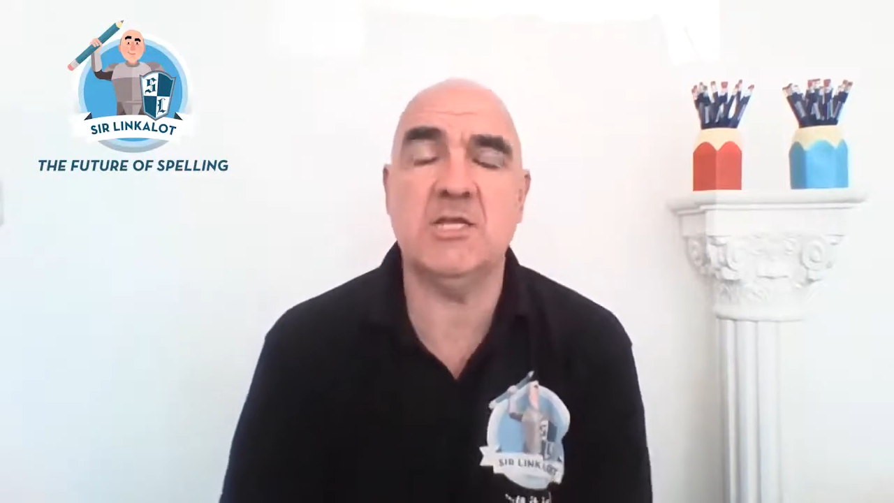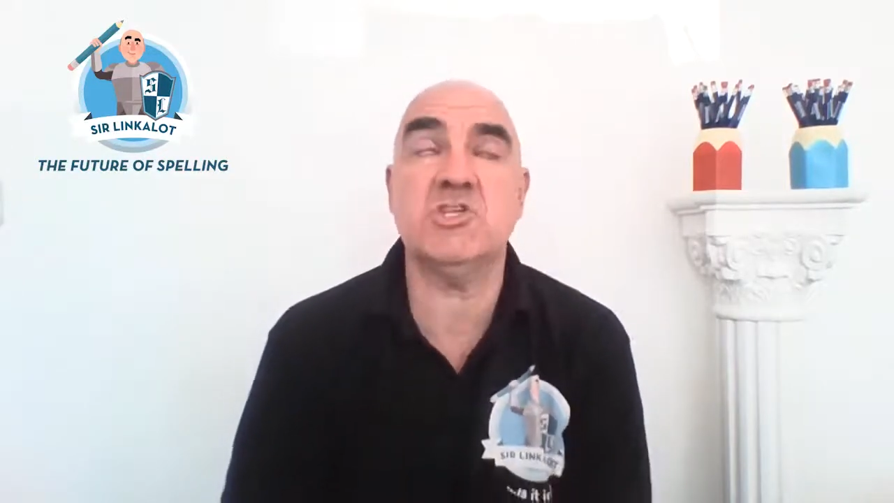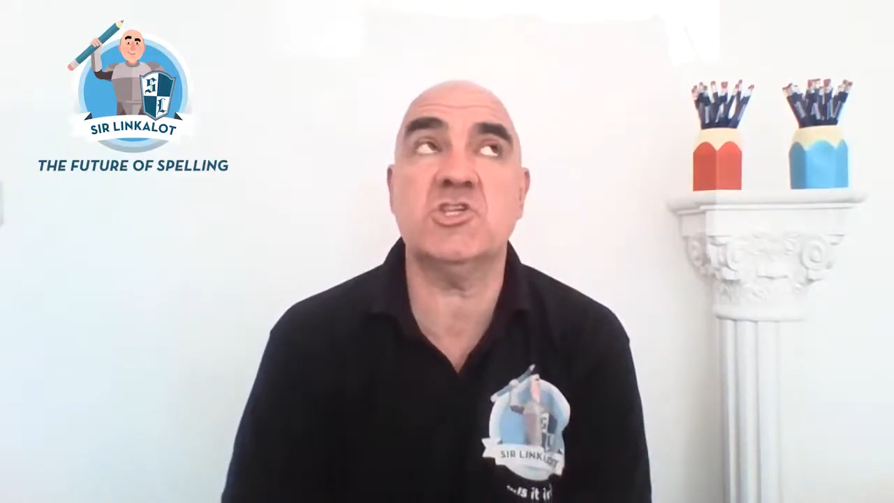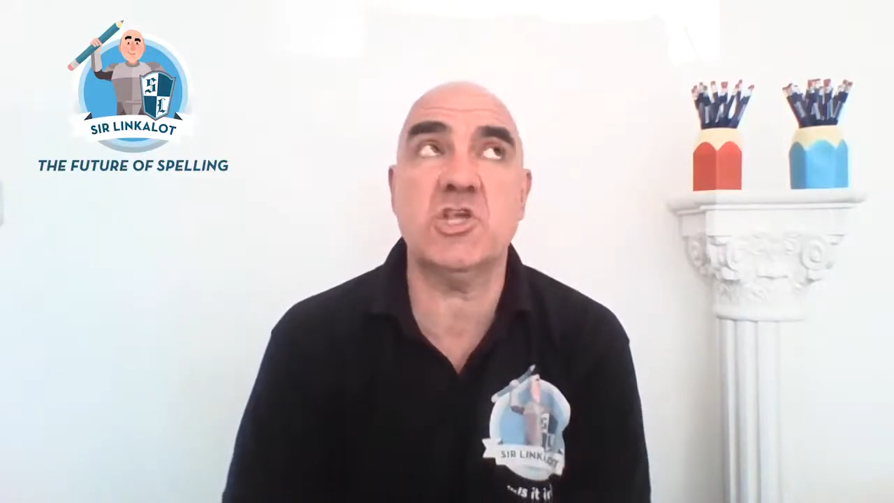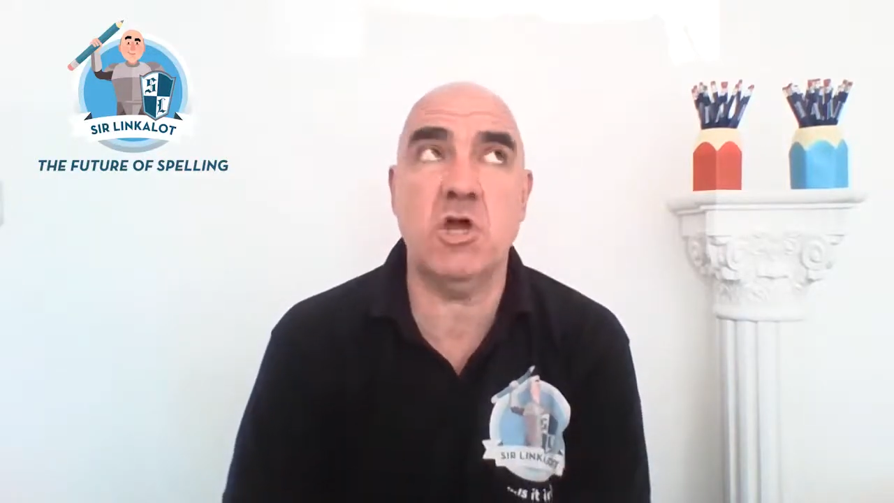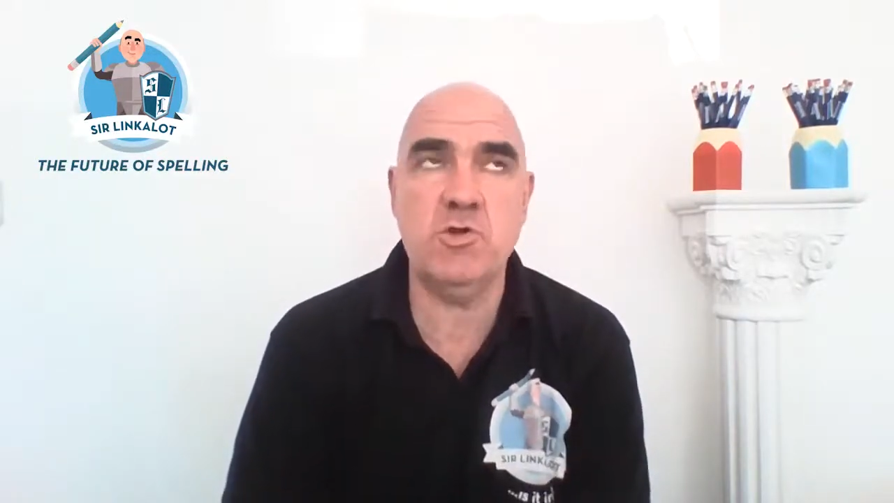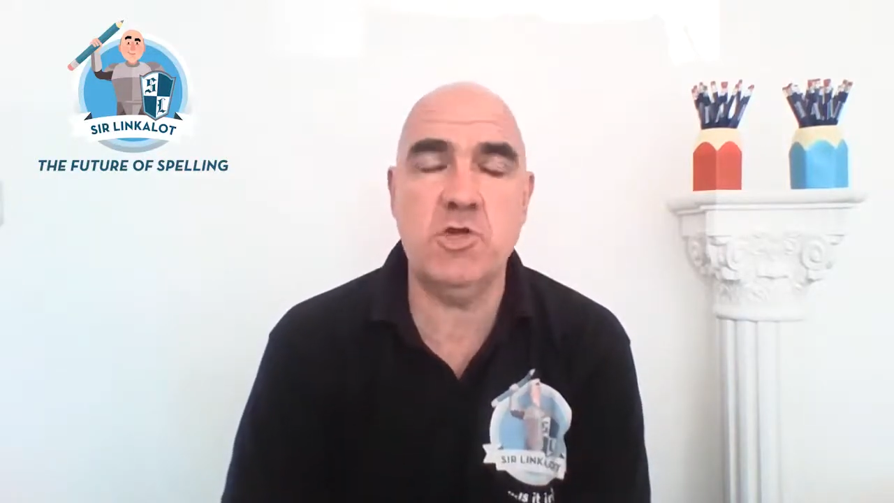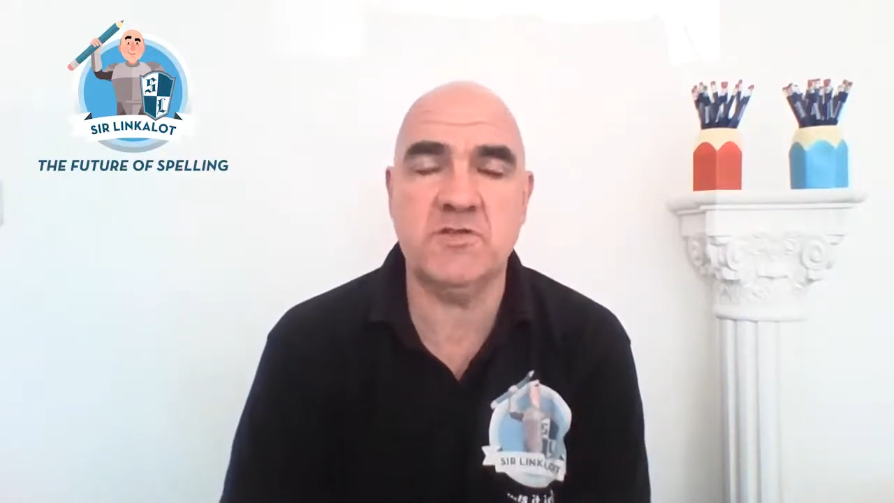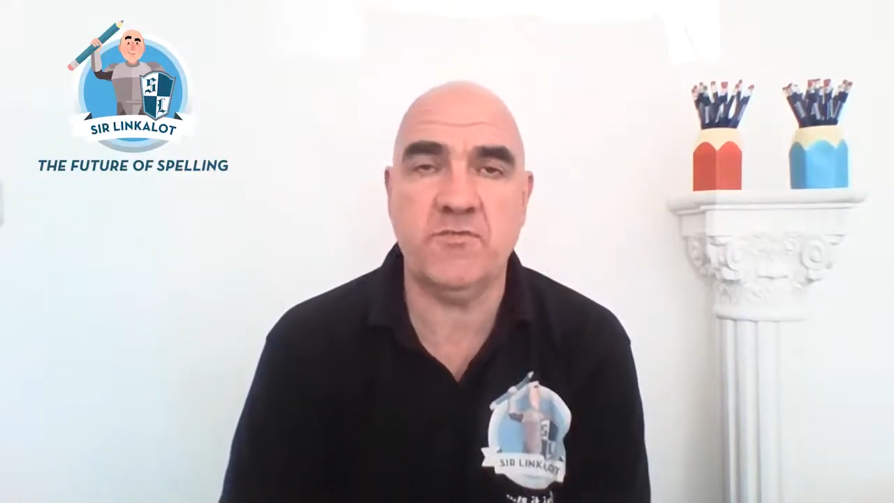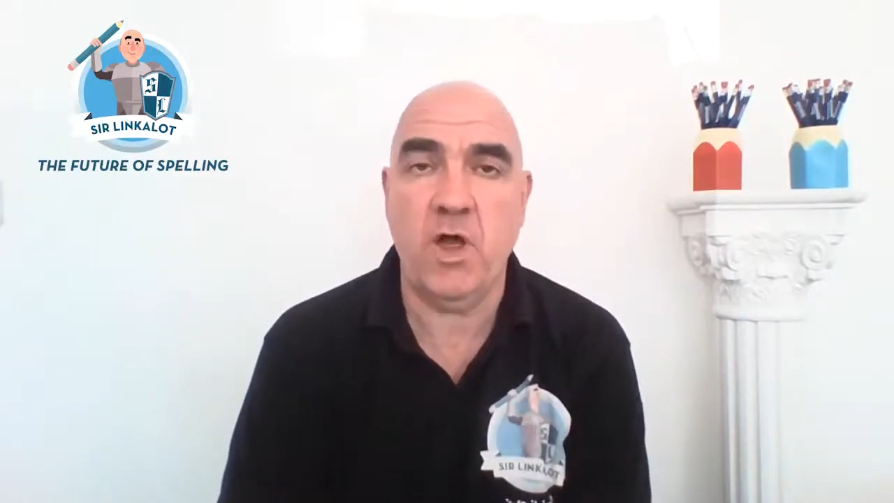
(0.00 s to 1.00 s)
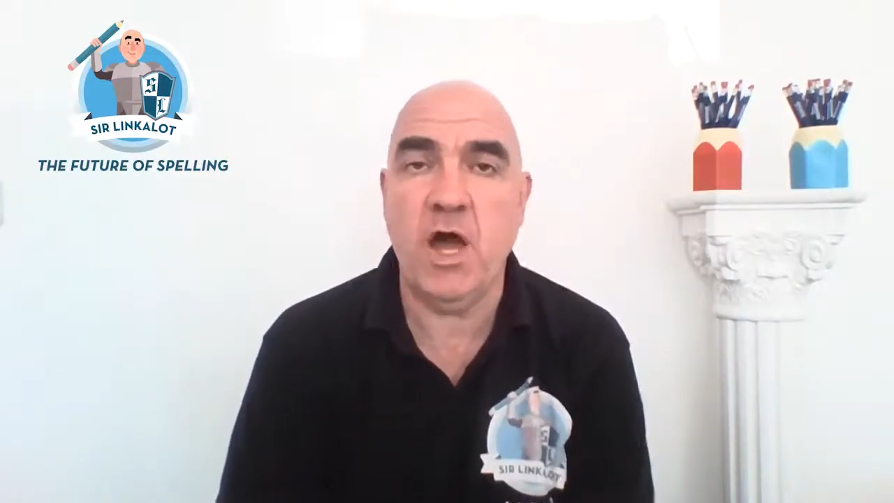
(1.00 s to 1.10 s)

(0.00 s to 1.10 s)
So useful.